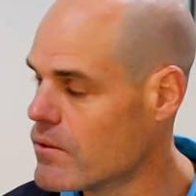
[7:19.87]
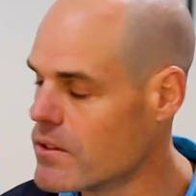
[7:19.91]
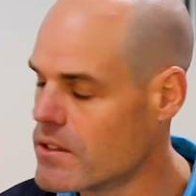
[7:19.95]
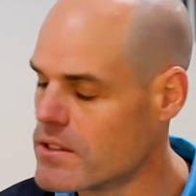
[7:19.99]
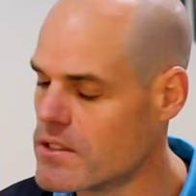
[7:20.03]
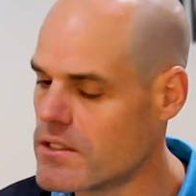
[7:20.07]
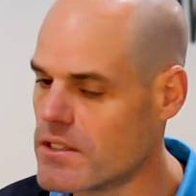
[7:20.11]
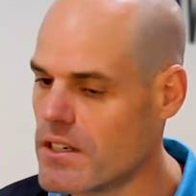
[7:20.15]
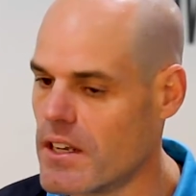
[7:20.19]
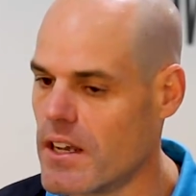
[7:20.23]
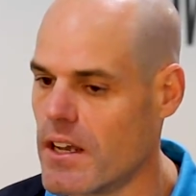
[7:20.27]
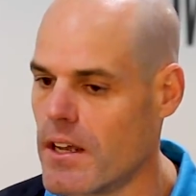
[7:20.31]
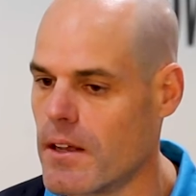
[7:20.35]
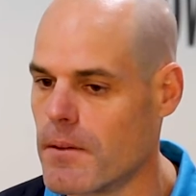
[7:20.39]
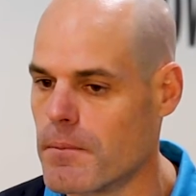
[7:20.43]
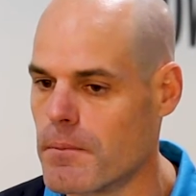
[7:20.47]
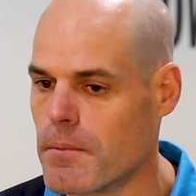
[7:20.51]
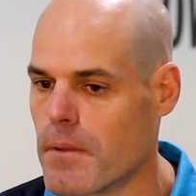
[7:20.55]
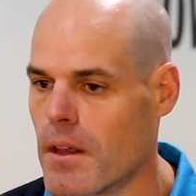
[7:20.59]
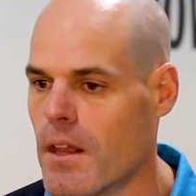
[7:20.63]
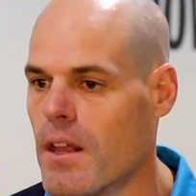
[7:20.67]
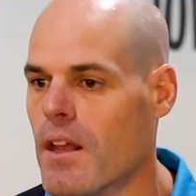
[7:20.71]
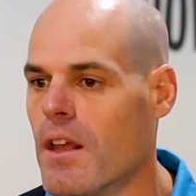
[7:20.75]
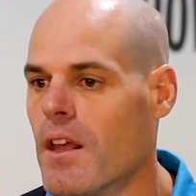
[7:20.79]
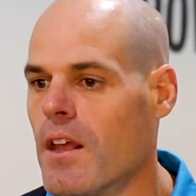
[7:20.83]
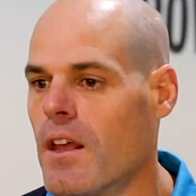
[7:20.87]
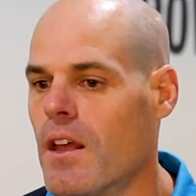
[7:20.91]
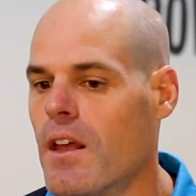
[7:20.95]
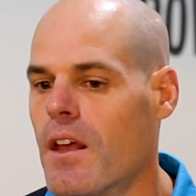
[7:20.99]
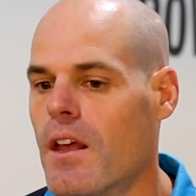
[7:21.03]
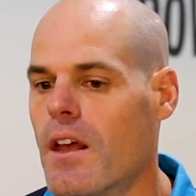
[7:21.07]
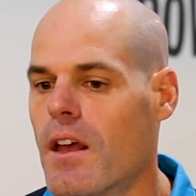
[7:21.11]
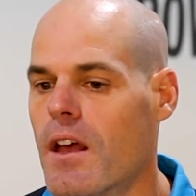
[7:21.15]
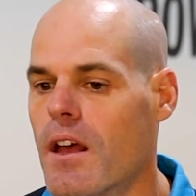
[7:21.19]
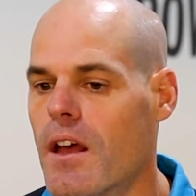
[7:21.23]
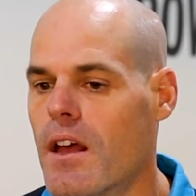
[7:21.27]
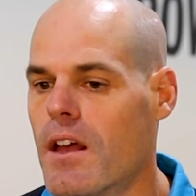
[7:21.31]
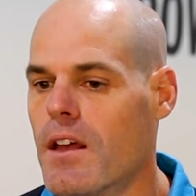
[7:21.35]
which um,
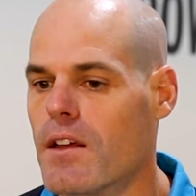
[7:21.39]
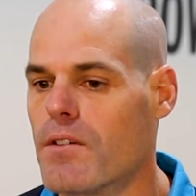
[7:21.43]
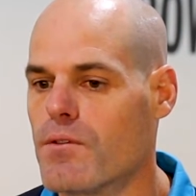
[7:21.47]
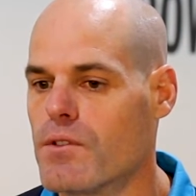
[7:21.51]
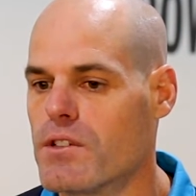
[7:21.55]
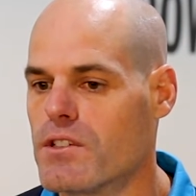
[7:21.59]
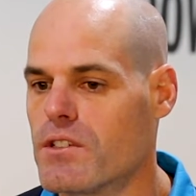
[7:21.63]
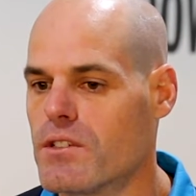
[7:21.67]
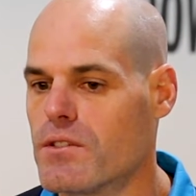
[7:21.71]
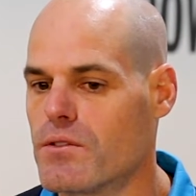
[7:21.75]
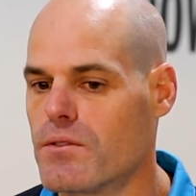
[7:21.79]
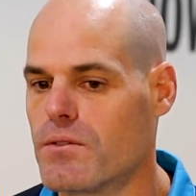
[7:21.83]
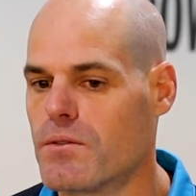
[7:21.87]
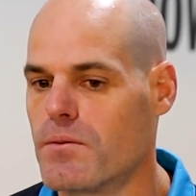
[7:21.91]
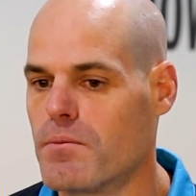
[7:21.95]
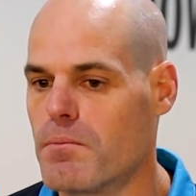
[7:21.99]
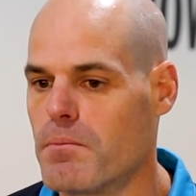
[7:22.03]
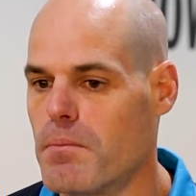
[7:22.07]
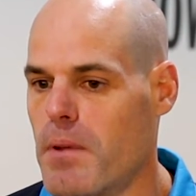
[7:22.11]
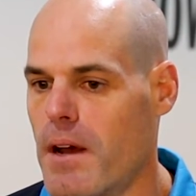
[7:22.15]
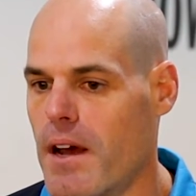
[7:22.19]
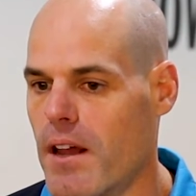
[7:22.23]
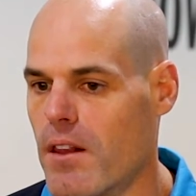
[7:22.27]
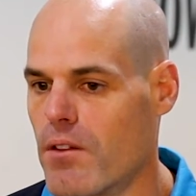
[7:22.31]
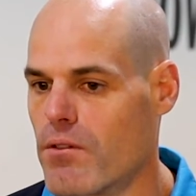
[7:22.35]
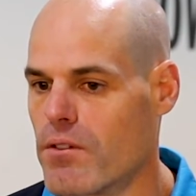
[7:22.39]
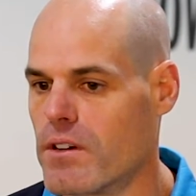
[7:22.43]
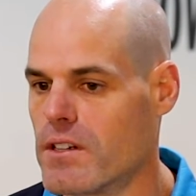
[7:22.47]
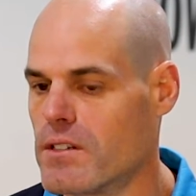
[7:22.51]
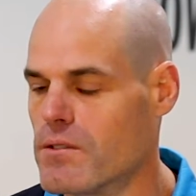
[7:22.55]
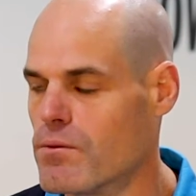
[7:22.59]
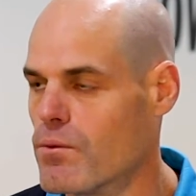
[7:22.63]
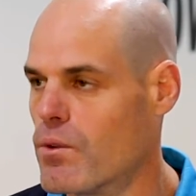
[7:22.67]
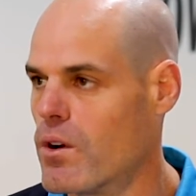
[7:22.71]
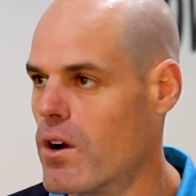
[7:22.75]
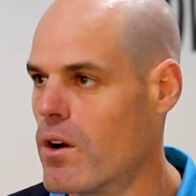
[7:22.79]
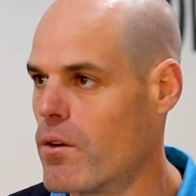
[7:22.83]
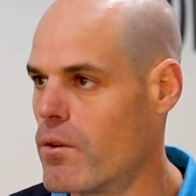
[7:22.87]
uh, which is part of the
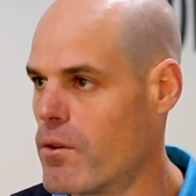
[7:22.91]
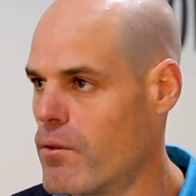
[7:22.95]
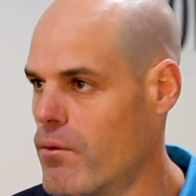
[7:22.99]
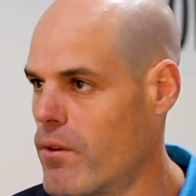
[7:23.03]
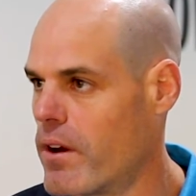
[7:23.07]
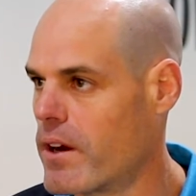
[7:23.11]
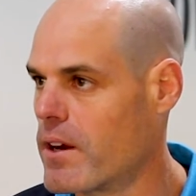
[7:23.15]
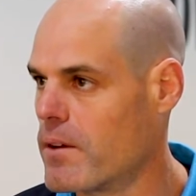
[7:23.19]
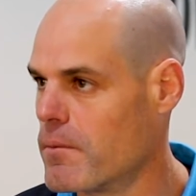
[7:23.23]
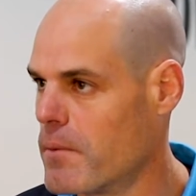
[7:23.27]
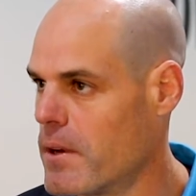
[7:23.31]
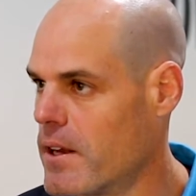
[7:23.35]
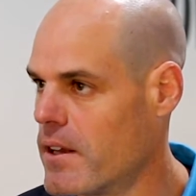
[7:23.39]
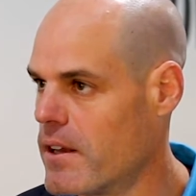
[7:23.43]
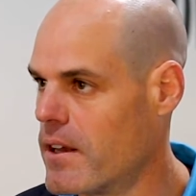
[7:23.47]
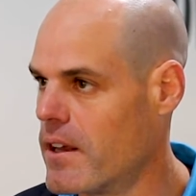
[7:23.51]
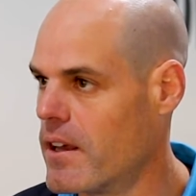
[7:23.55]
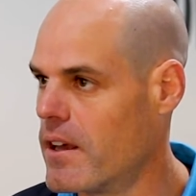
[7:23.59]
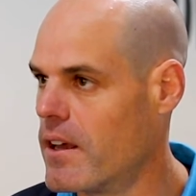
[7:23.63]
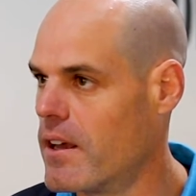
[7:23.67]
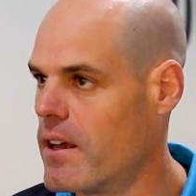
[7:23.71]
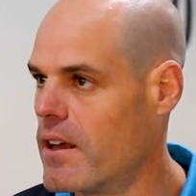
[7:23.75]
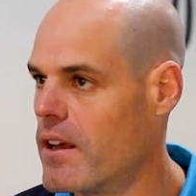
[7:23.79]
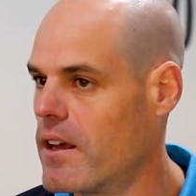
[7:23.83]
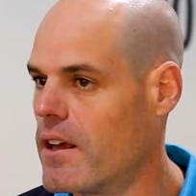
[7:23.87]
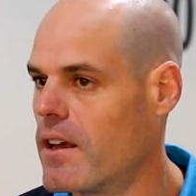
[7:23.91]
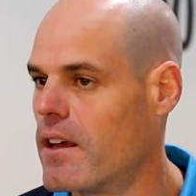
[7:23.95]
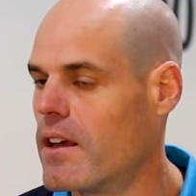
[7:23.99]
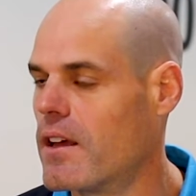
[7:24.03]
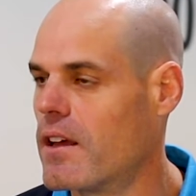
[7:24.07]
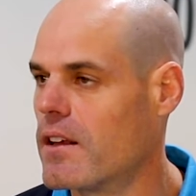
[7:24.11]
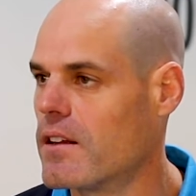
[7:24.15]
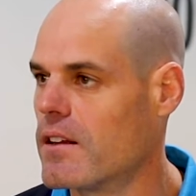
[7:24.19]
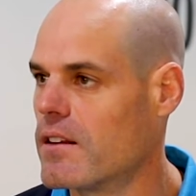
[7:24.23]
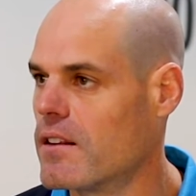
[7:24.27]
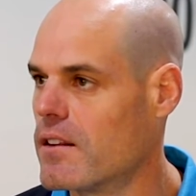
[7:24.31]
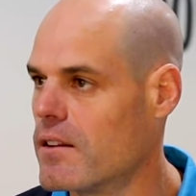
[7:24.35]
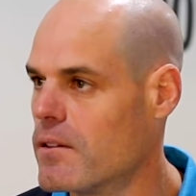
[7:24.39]
reason why we recommend a,
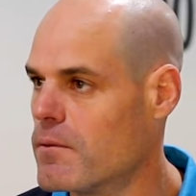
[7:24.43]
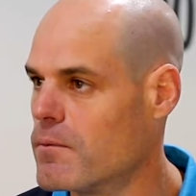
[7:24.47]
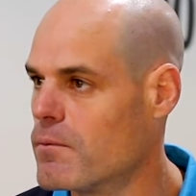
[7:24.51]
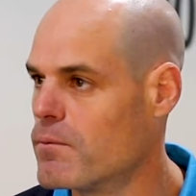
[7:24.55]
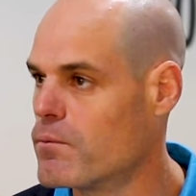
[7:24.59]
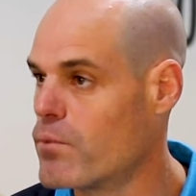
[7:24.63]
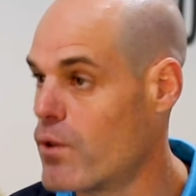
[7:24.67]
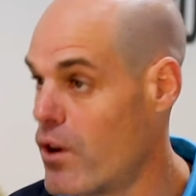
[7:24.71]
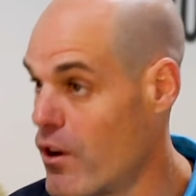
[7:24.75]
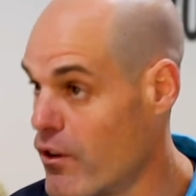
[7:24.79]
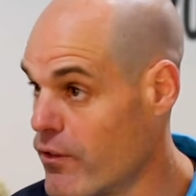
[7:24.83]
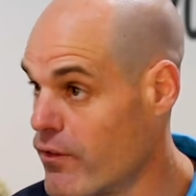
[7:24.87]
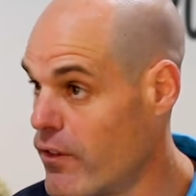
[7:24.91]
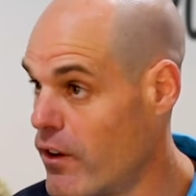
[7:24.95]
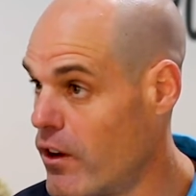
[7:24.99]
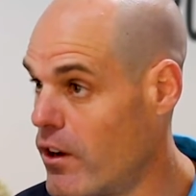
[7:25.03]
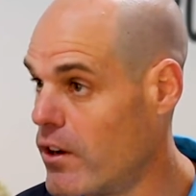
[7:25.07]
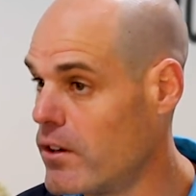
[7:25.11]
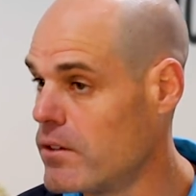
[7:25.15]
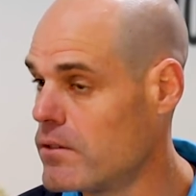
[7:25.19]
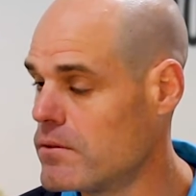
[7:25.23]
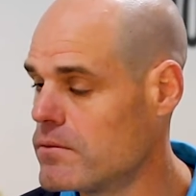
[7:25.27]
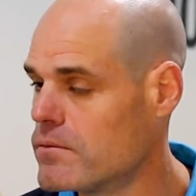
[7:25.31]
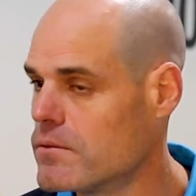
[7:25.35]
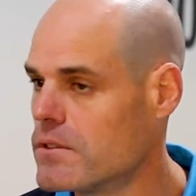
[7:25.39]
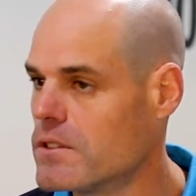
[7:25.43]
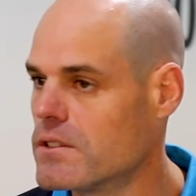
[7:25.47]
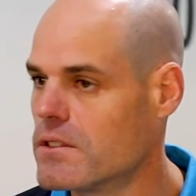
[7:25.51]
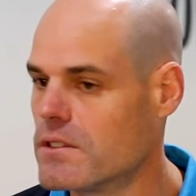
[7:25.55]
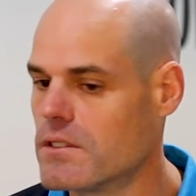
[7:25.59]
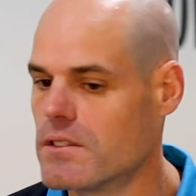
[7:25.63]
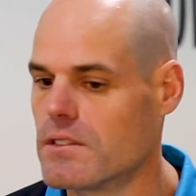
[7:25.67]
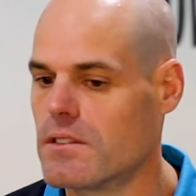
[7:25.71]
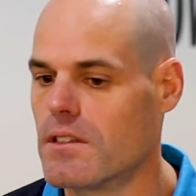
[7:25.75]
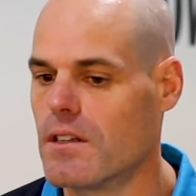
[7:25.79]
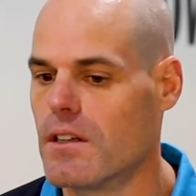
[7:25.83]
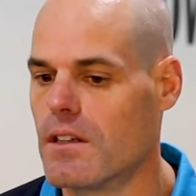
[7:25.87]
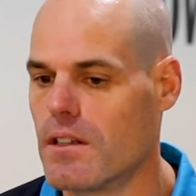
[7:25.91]
a lithium profile, which
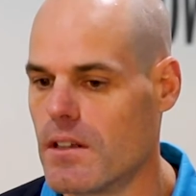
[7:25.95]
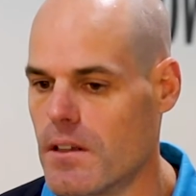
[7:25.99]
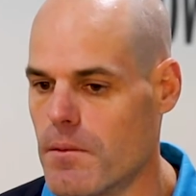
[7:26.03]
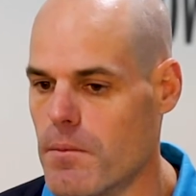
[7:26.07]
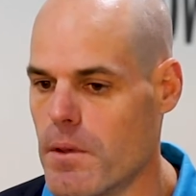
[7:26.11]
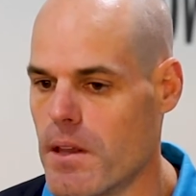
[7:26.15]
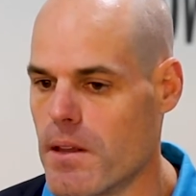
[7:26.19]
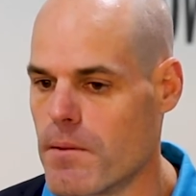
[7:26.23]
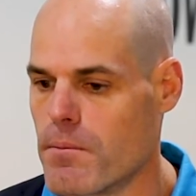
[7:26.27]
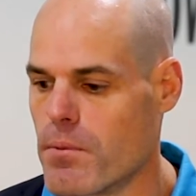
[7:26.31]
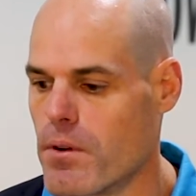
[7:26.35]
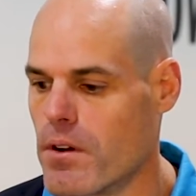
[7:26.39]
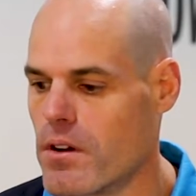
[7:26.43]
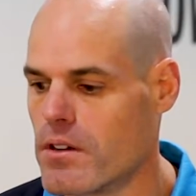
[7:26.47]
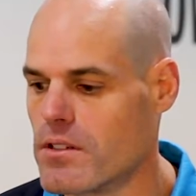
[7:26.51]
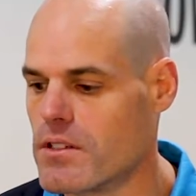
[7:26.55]
is the, the BM Pro